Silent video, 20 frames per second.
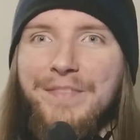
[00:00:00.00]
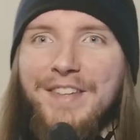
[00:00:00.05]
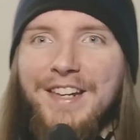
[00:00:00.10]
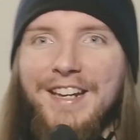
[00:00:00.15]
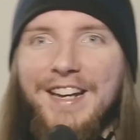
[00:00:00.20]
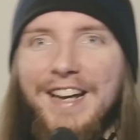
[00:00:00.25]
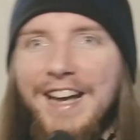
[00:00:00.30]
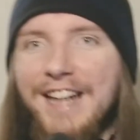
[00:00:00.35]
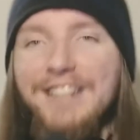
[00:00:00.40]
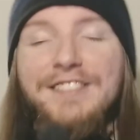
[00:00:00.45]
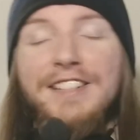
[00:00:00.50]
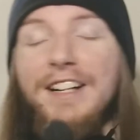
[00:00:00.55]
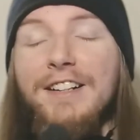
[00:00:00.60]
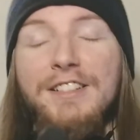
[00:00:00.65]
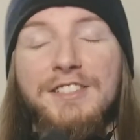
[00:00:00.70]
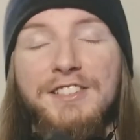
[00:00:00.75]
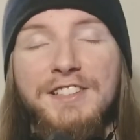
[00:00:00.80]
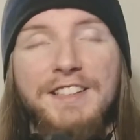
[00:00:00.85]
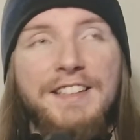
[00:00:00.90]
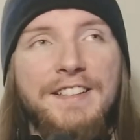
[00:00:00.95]
And
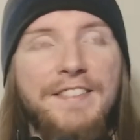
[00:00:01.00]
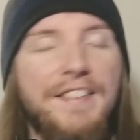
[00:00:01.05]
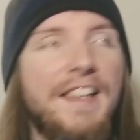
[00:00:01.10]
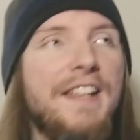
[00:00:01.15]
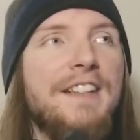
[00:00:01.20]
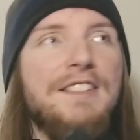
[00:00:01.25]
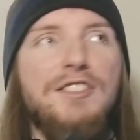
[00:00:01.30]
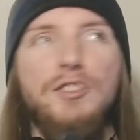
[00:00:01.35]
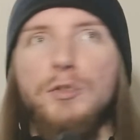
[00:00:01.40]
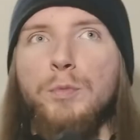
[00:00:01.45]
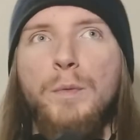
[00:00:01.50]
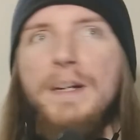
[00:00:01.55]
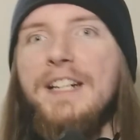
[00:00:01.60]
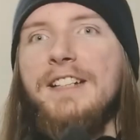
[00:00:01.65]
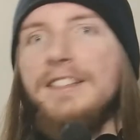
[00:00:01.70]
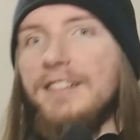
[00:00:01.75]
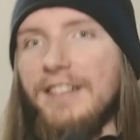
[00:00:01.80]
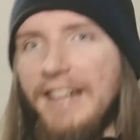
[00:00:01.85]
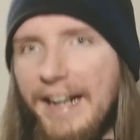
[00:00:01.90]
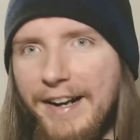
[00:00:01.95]
Sara's the sweet
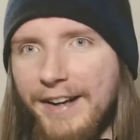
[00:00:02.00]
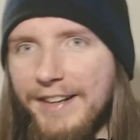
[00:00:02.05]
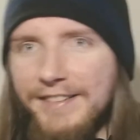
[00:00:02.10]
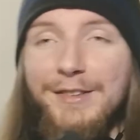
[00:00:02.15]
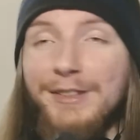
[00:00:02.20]
cleric.